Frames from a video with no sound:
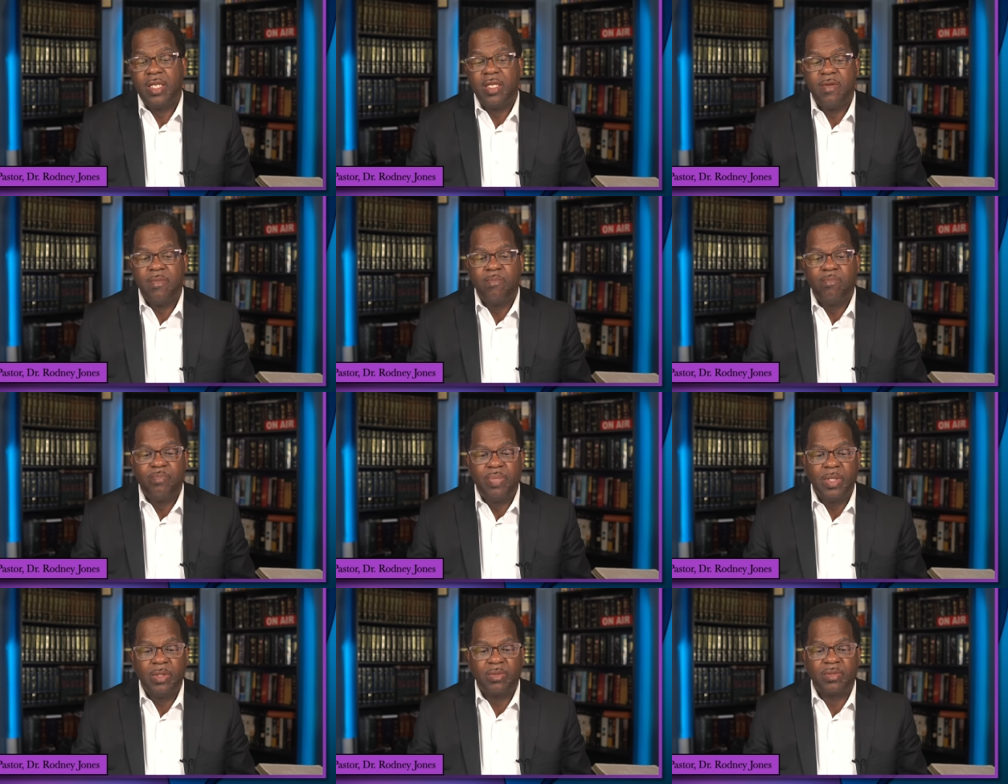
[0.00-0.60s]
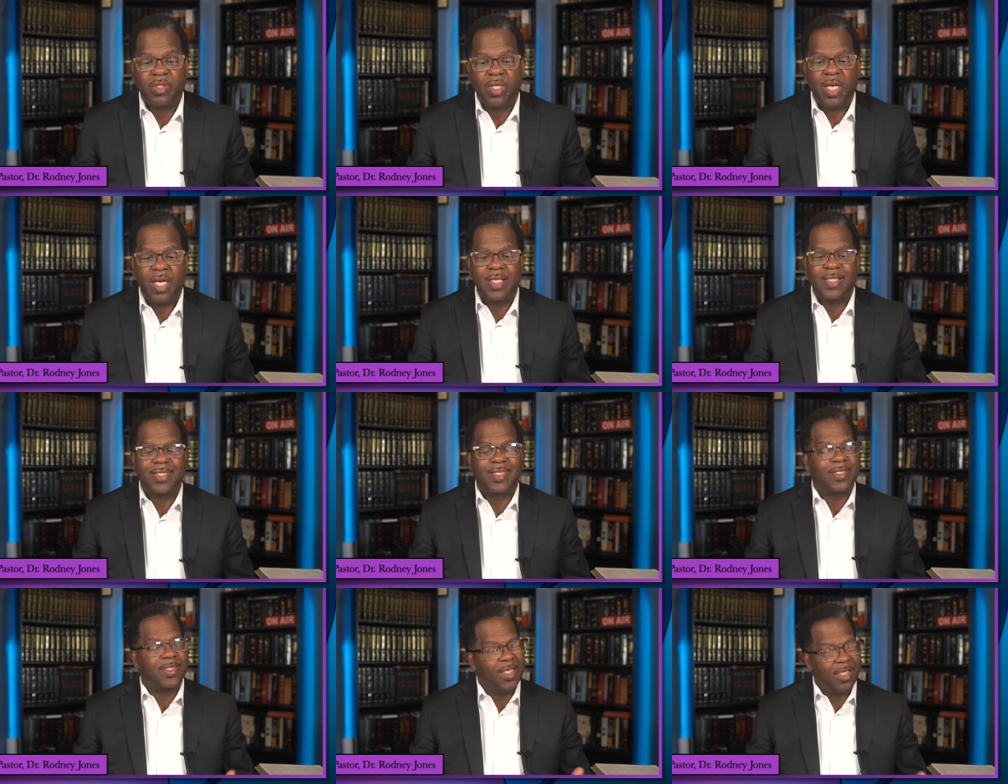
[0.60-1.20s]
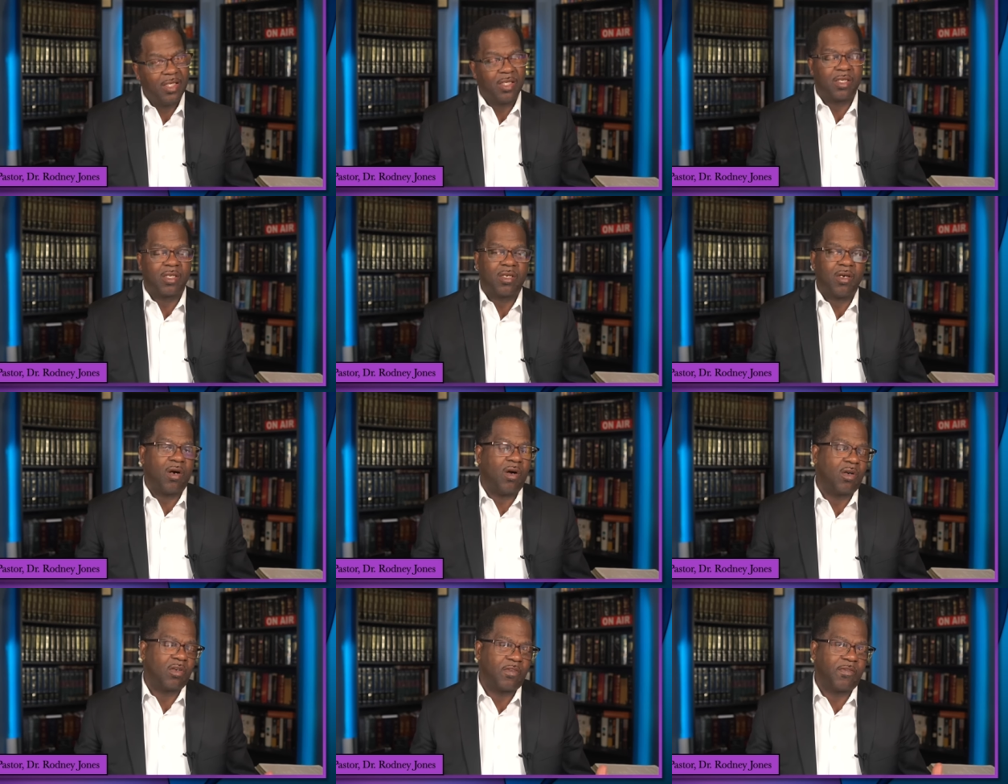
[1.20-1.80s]
and he built a
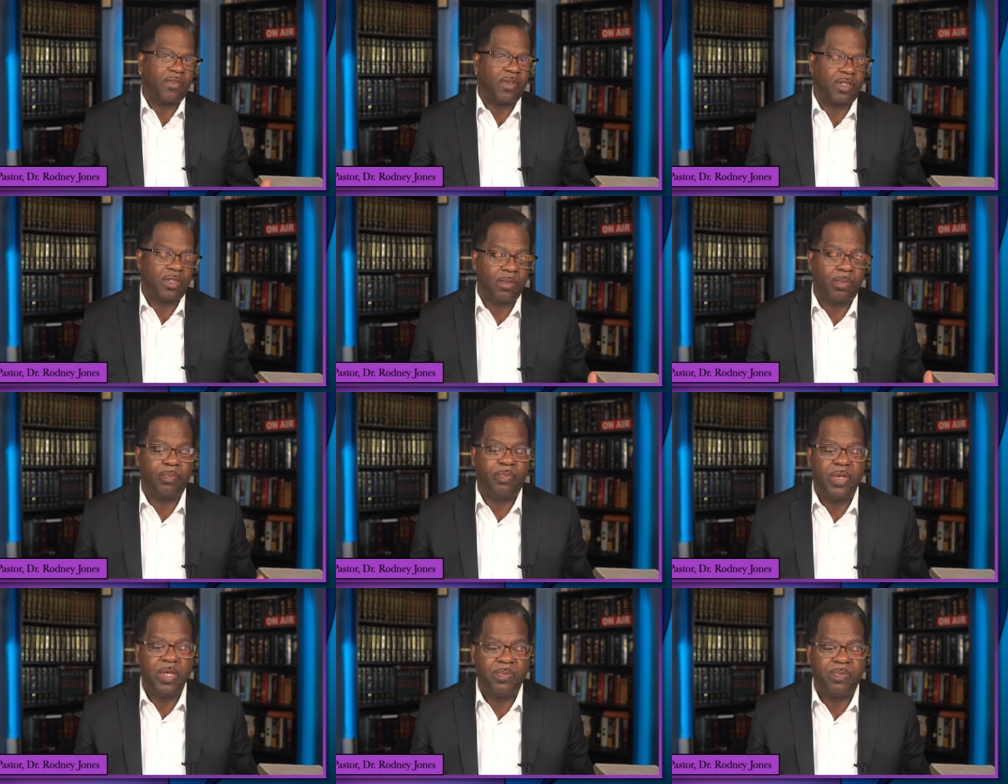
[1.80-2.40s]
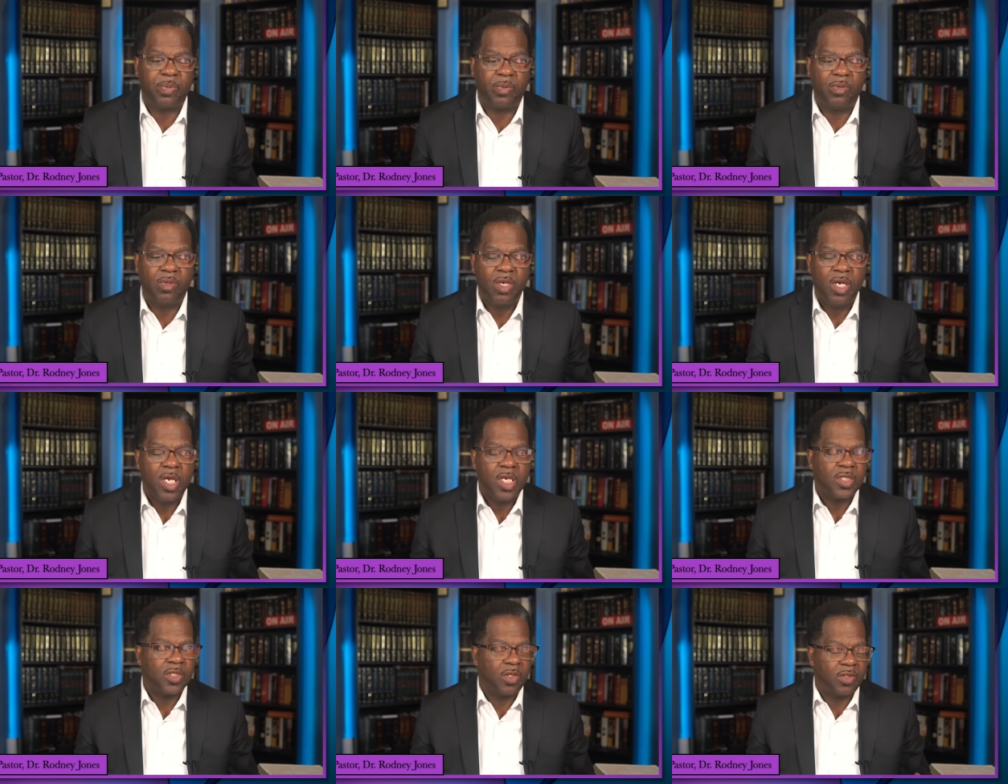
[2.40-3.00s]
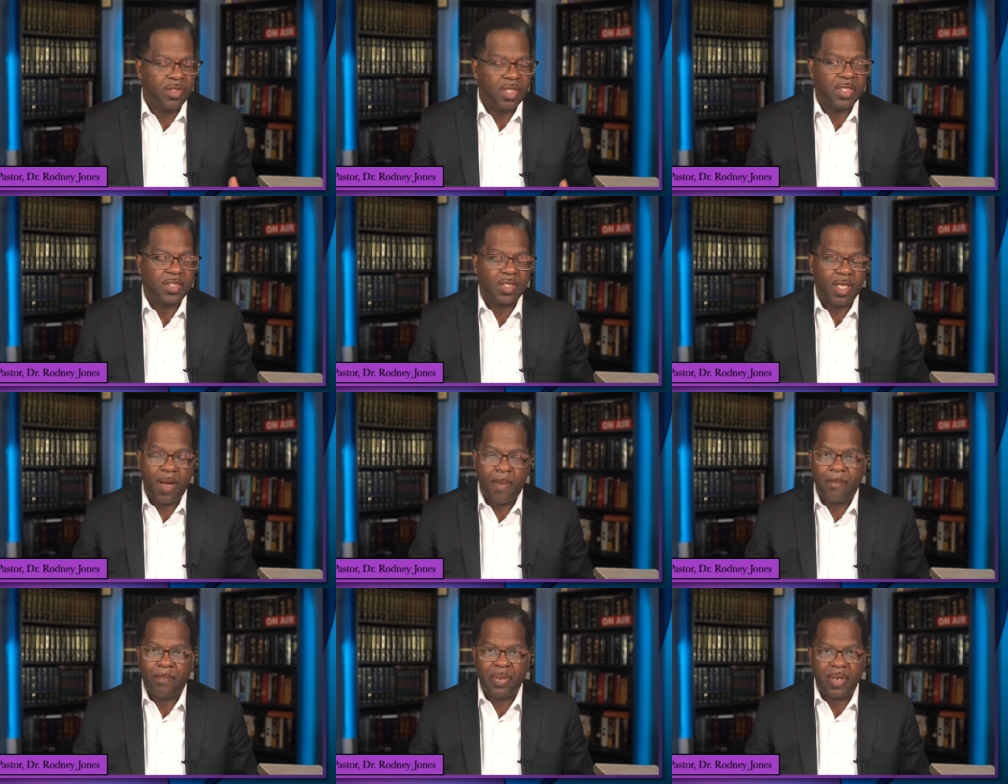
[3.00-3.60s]
synagogue for the people. So
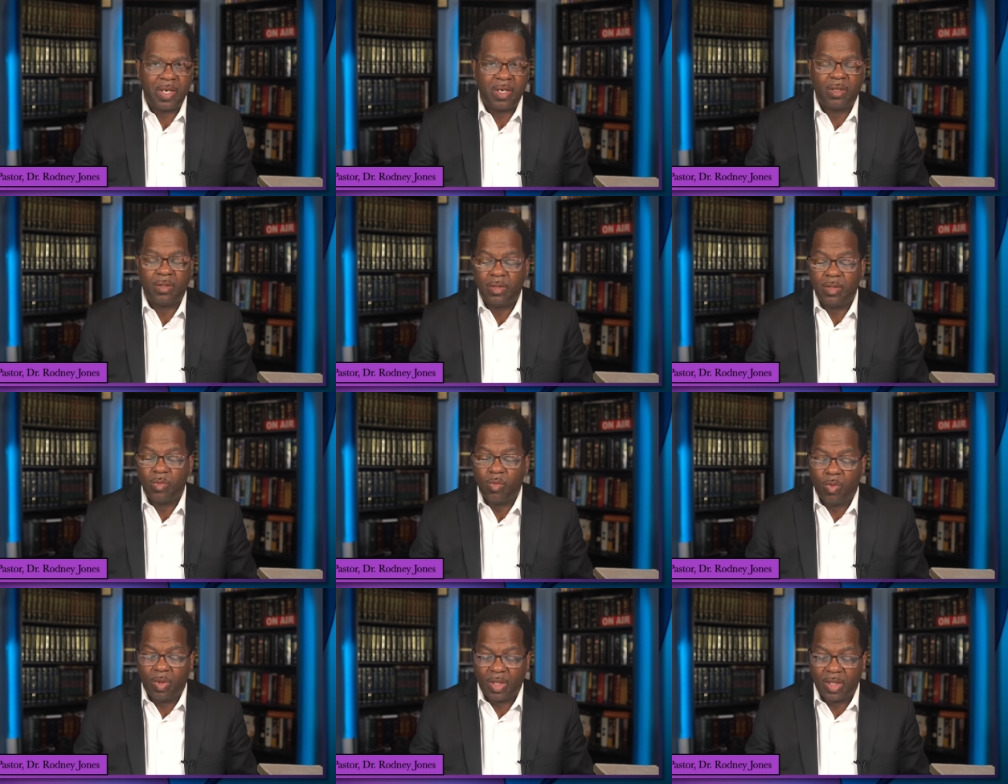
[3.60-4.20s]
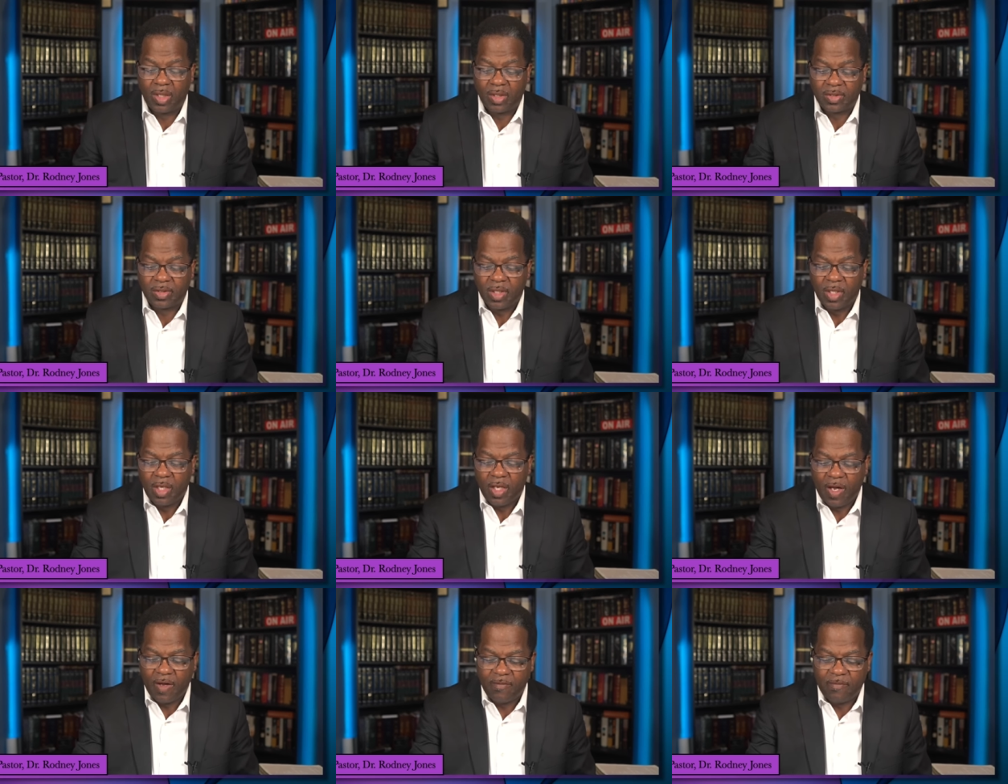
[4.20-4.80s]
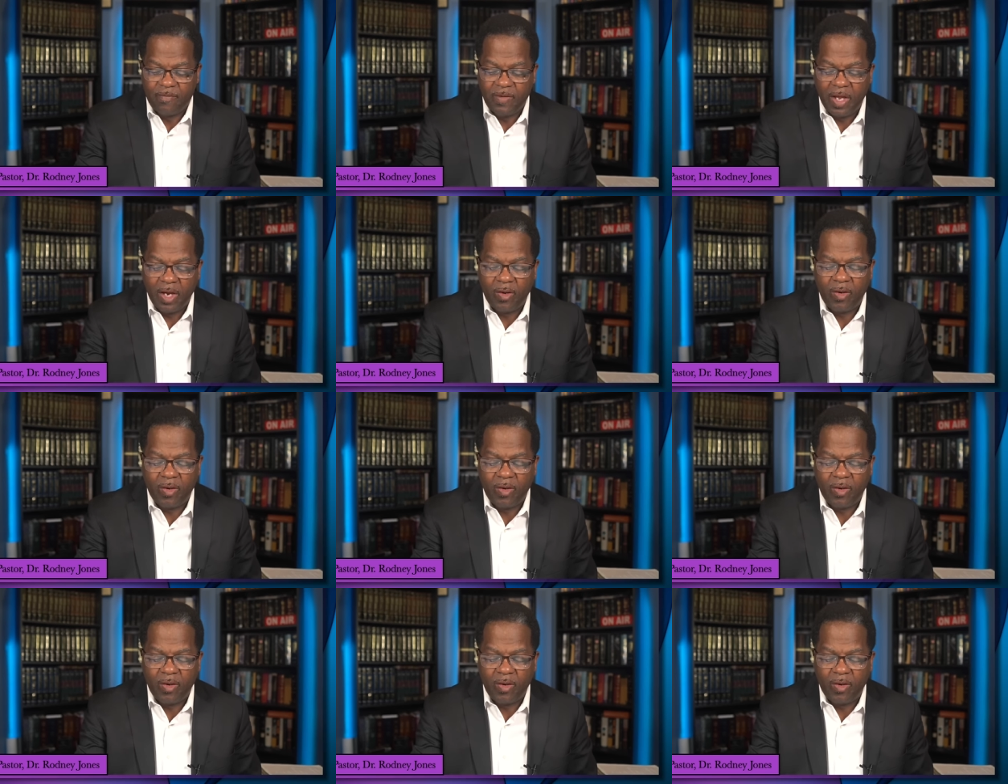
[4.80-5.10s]
this apparently was a